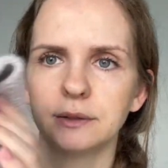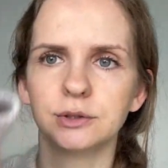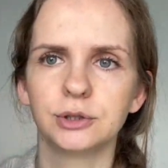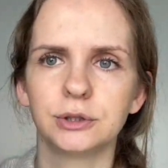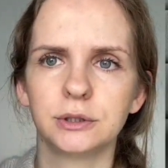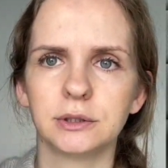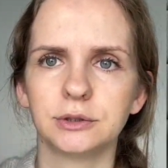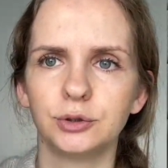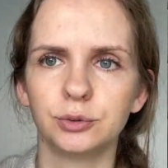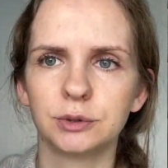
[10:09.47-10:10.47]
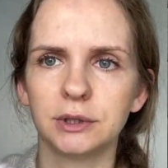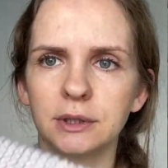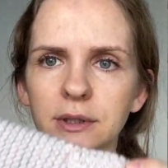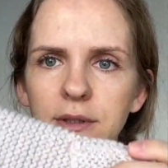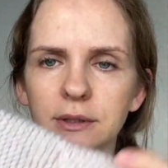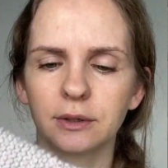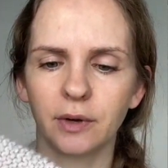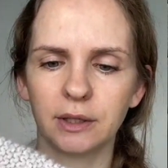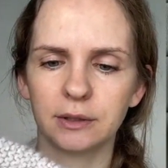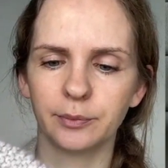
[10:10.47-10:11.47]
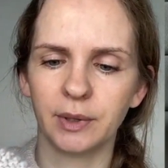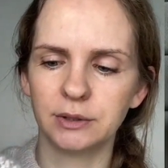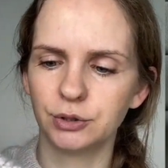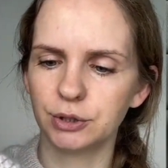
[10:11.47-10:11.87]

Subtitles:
she's using it quite a bunch